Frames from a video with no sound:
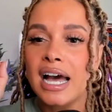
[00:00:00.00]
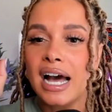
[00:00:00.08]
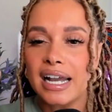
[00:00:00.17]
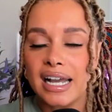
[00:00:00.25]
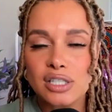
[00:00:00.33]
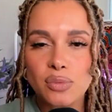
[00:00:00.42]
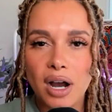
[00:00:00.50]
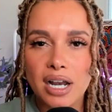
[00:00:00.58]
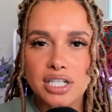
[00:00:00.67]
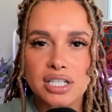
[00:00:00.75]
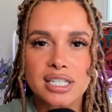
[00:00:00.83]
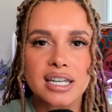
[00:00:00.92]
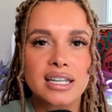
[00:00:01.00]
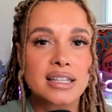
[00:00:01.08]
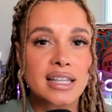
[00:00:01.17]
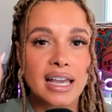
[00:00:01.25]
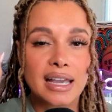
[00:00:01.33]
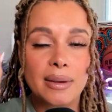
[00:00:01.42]
against Washington.
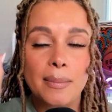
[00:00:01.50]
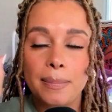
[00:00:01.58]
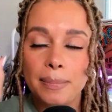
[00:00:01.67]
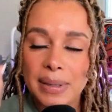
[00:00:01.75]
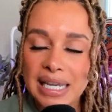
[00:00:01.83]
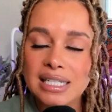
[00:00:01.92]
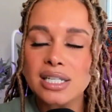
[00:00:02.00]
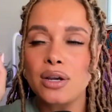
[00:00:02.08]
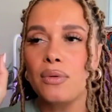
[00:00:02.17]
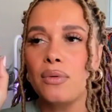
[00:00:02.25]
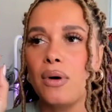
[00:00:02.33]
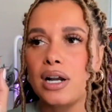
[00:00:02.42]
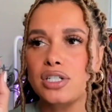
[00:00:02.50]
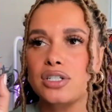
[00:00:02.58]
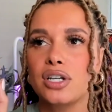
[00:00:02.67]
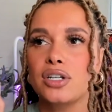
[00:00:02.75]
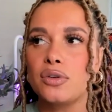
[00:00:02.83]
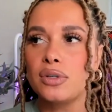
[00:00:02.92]
They beat
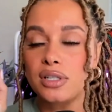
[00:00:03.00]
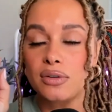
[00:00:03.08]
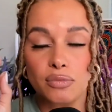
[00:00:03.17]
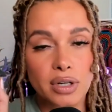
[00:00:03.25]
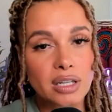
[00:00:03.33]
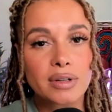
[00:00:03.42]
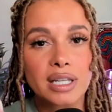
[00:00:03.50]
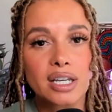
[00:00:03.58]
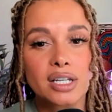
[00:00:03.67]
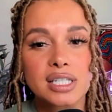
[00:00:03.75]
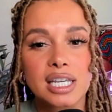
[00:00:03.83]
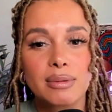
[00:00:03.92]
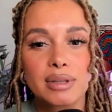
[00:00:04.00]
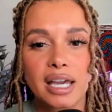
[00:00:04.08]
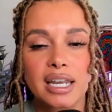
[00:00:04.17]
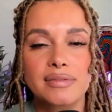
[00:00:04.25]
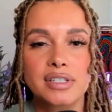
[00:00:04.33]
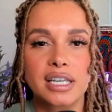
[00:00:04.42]
Washington, who is a really, really good team in the
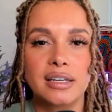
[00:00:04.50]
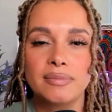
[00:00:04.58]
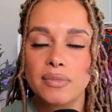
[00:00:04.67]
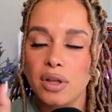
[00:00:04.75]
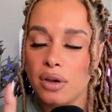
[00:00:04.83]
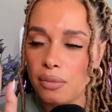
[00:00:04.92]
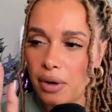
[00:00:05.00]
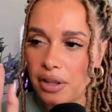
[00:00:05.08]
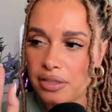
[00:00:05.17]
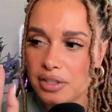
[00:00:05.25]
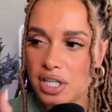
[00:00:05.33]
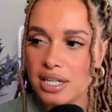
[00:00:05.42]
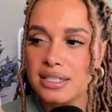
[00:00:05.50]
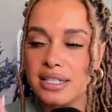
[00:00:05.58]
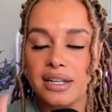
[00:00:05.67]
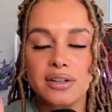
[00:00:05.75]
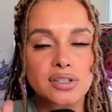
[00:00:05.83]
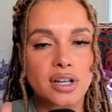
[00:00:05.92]
NFC, with Jaden
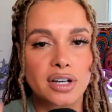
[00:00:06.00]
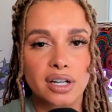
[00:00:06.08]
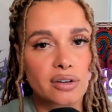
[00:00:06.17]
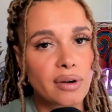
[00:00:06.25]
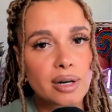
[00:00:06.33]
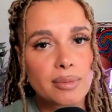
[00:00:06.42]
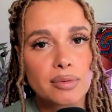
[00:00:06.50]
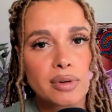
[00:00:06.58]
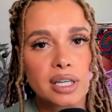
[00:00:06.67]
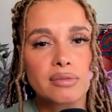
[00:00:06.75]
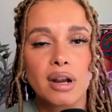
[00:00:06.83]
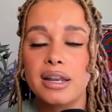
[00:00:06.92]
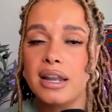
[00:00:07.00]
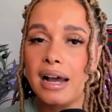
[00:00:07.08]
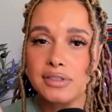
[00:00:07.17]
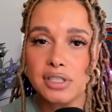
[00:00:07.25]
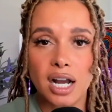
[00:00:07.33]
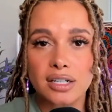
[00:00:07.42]
Daniels on an incredible rookie run.
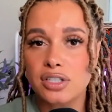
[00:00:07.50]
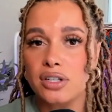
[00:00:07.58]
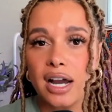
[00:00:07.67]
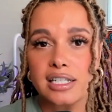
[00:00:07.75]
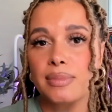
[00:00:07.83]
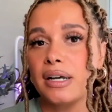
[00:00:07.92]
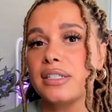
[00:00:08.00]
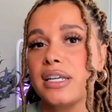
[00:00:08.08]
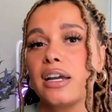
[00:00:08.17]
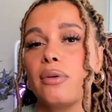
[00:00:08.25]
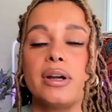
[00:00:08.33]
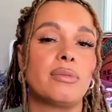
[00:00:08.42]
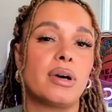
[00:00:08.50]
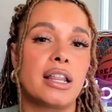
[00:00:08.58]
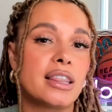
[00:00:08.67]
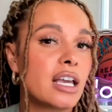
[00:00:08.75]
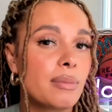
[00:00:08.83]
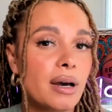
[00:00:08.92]
I've talked to you guys about Dan Quinn and what I
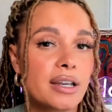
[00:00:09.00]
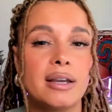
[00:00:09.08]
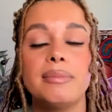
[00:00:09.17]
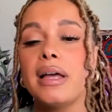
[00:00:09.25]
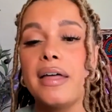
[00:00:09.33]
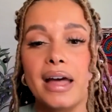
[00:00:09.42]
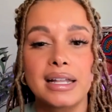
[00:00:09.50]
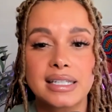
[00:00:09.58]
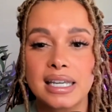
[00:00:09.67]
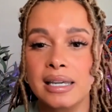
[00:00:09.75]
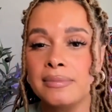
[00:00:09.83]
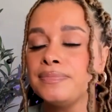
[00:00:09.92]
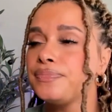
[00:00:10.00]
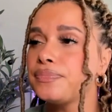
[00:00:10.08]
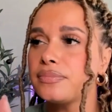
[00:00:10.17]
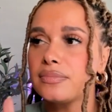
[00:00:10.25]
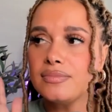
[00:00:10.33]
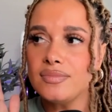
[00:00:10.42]
think about him and that team,
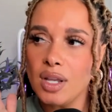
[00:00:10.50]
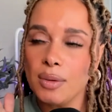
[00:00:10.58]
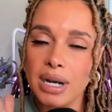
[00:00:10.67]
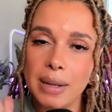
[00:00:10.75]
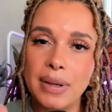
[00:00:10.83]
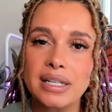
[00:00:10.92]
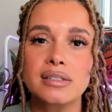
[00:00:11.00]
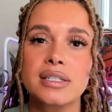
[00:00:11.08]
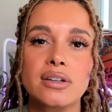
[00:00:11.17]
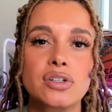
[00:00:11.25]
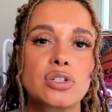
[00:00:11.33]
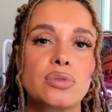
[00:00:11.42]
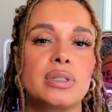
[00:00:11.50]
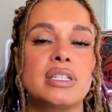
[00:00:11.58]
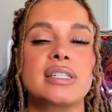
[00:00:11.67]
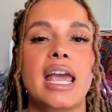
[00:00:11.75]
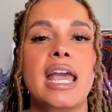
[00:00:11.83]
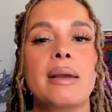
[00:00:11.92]
but I picked the Steelers to win
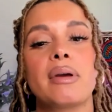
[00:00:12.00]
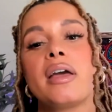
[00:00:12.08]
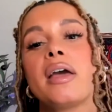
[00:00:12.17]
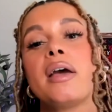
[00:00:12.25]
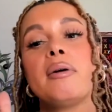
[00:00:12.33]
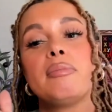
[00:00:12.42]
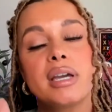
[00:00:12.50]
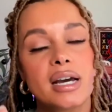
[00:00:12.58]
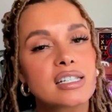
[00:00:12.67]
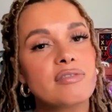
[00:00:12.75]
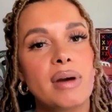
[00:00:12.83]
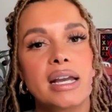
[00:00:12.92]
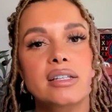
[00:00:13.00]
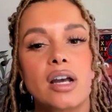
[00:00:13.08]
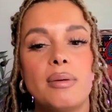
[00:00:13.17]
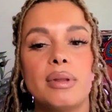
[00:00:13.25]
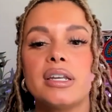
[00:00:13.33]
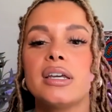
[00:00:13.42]
this game because of Mike
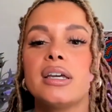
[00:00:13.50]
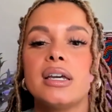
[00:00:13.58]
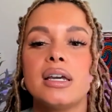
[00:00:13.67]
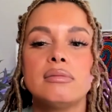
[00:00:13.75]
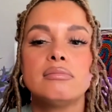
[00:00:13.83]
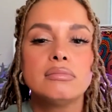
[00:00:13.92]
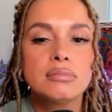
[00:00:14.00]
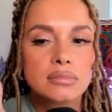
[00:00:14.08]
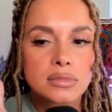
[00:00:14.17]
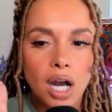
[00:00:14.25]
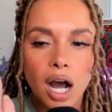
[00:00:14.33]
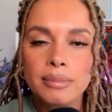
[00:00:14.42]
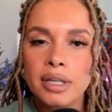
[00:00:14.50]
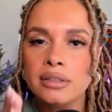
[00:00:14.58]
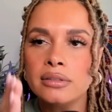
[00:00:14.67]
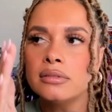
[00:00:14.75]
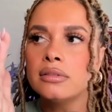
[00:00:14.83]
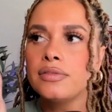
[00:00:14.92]
Tomlin.
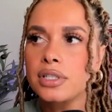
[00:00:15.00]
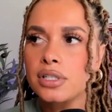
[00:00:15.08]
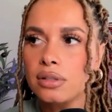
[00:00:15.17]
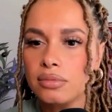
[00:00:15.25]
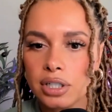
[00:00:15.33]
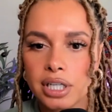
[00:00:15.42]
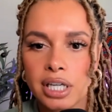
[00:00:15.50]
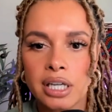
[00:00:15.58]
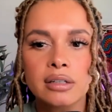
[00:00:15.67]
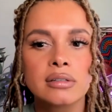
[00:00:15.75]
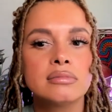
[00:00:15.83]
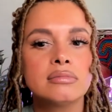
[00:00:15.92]
Tomlin versus a rookie.